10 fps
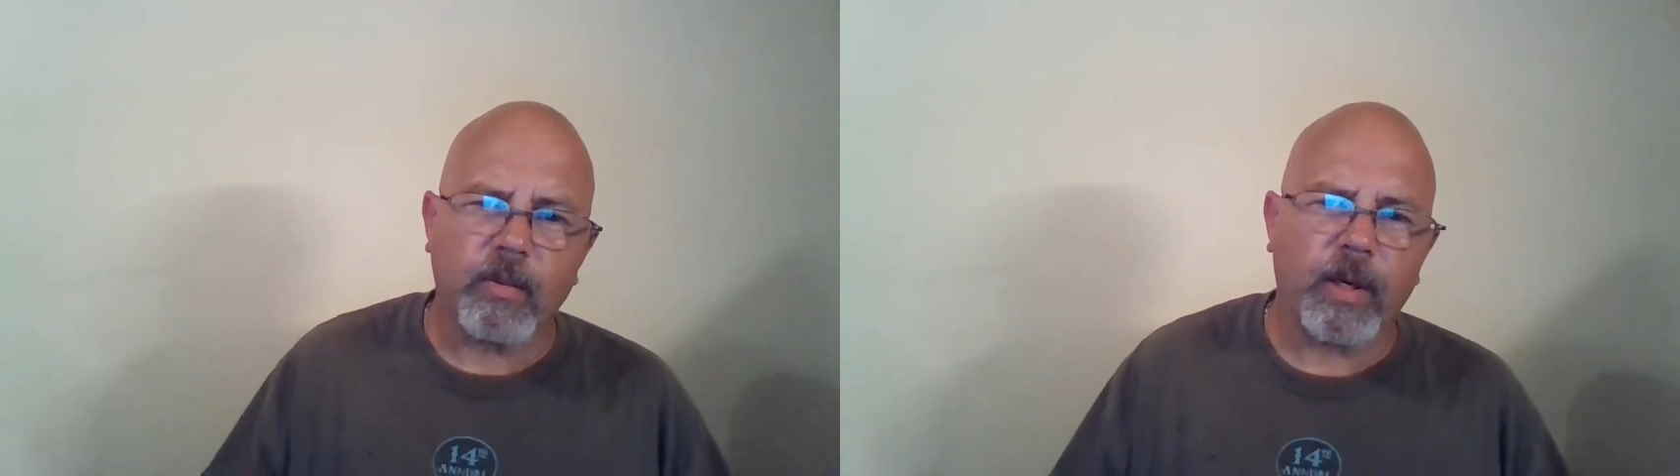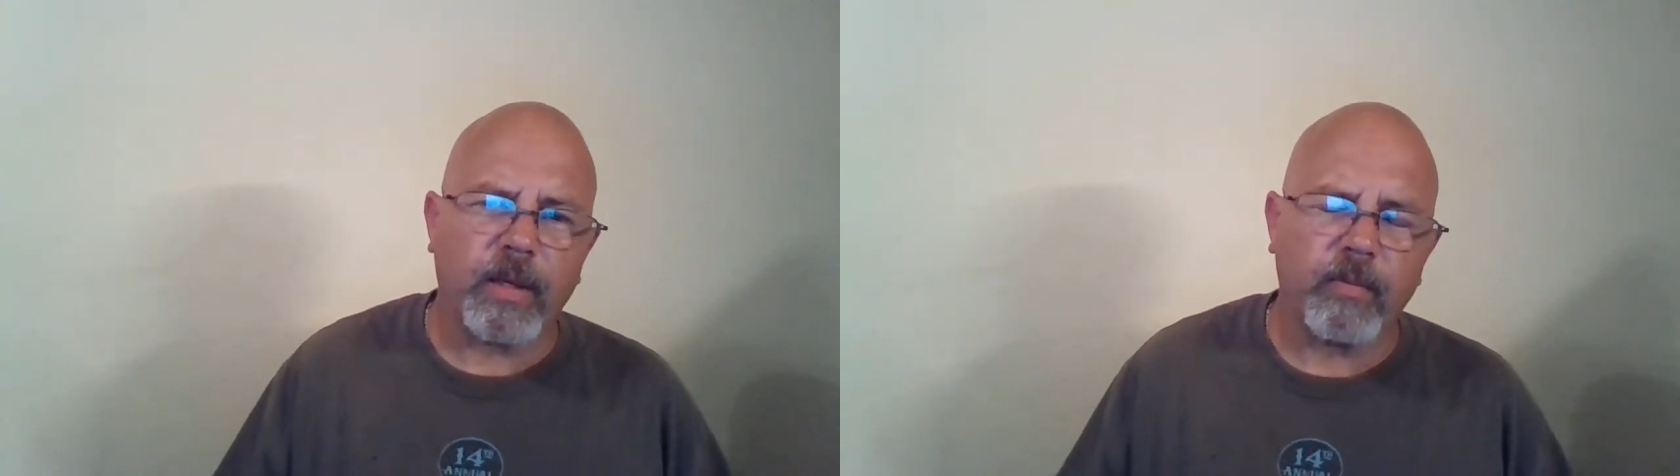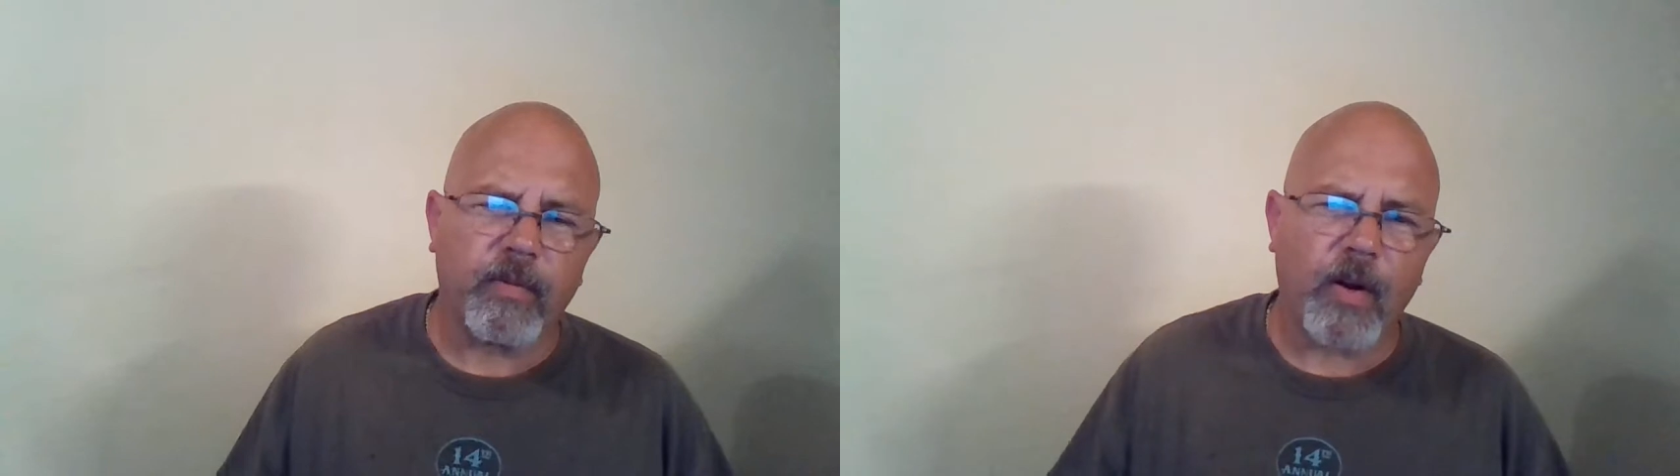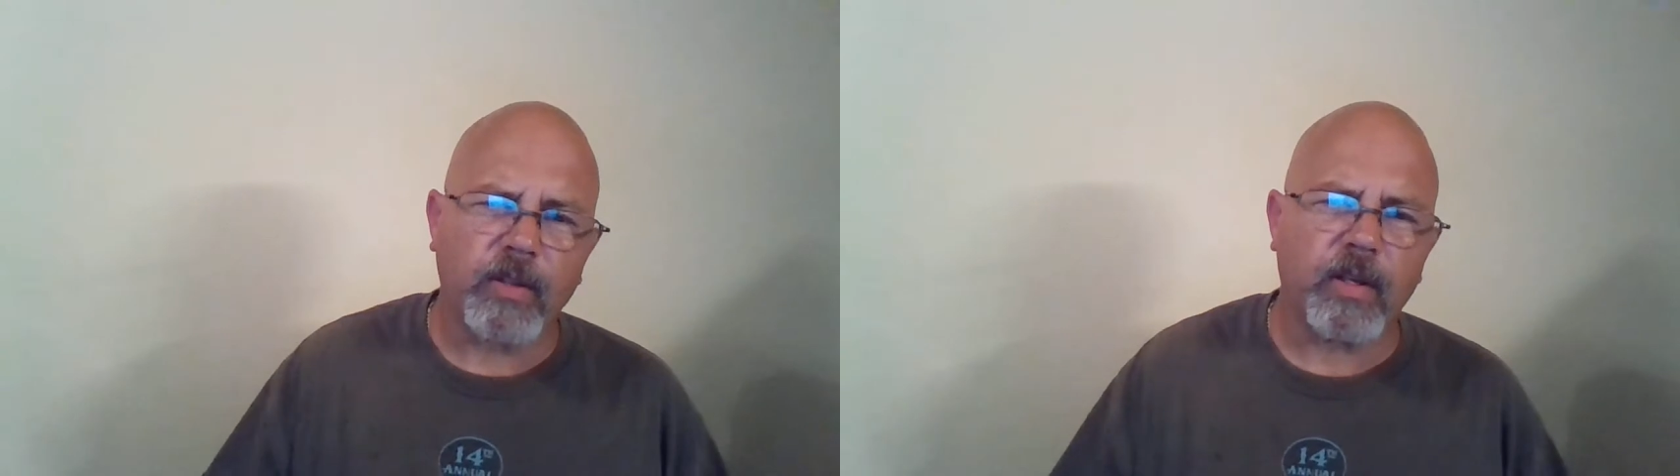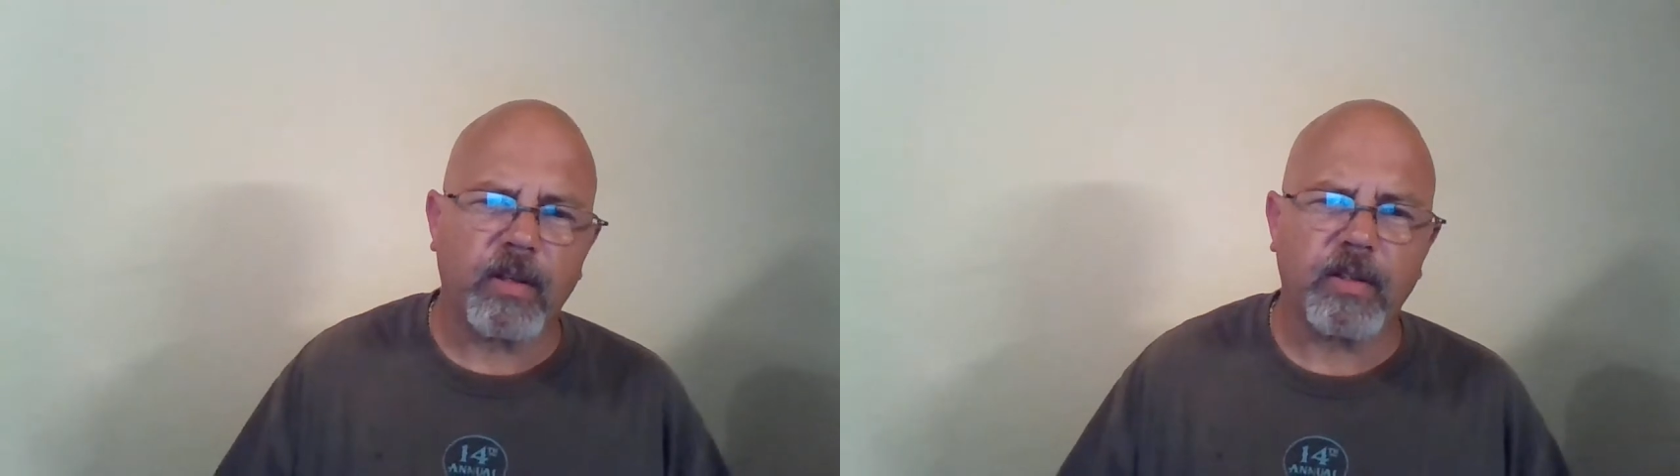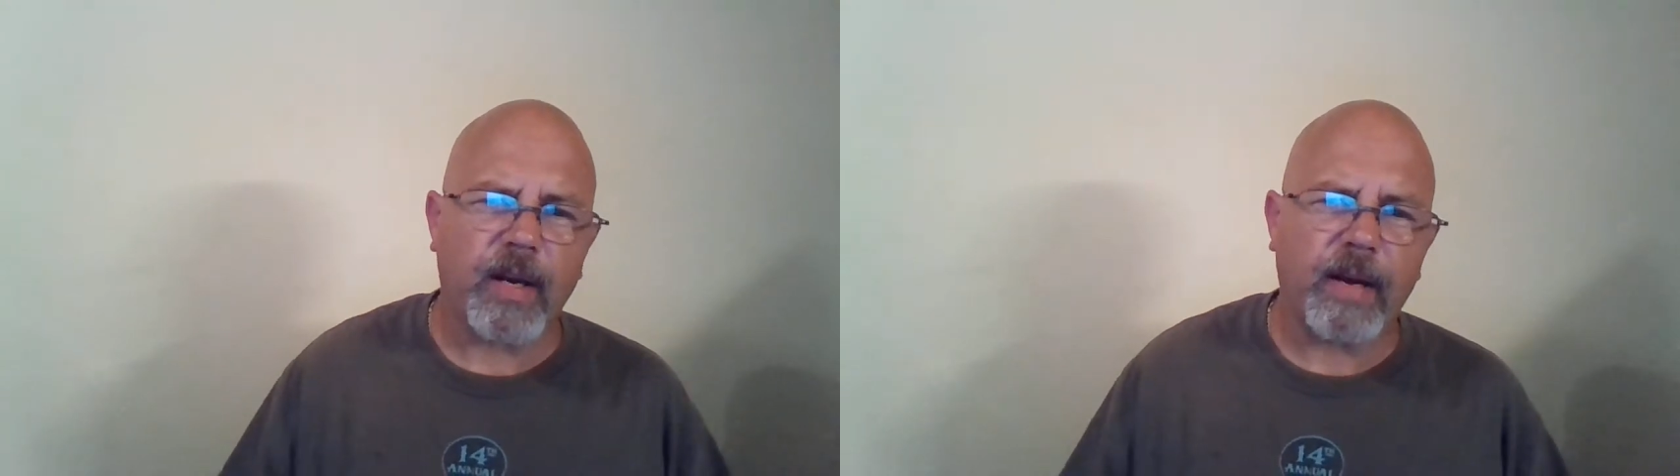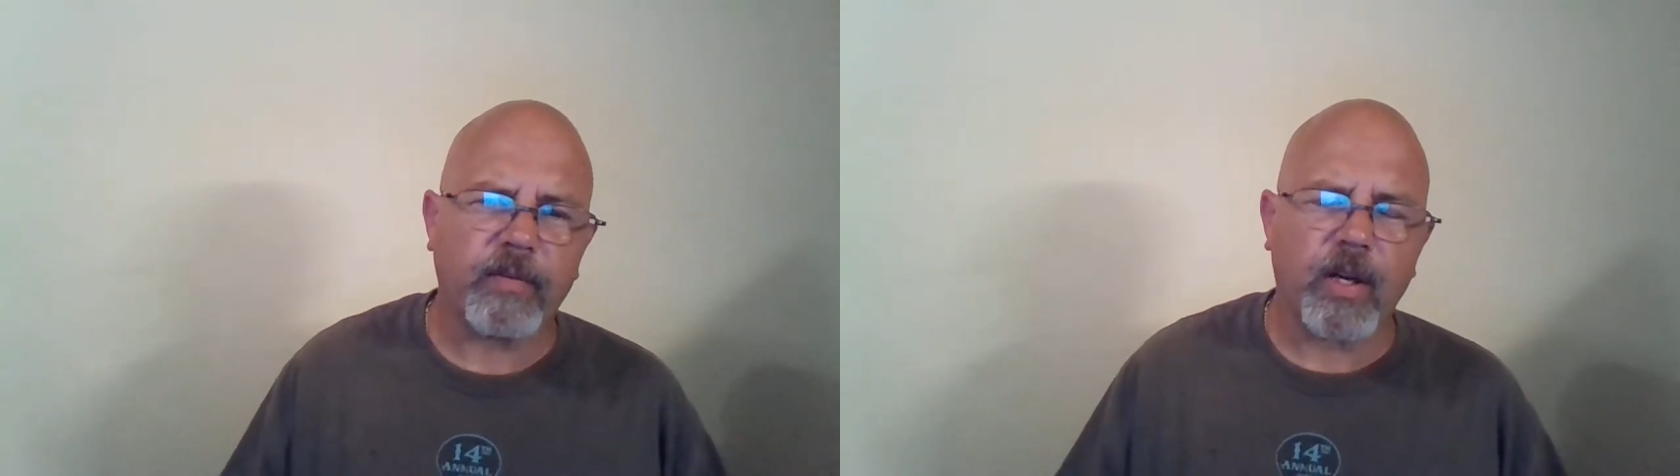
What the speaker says: we first have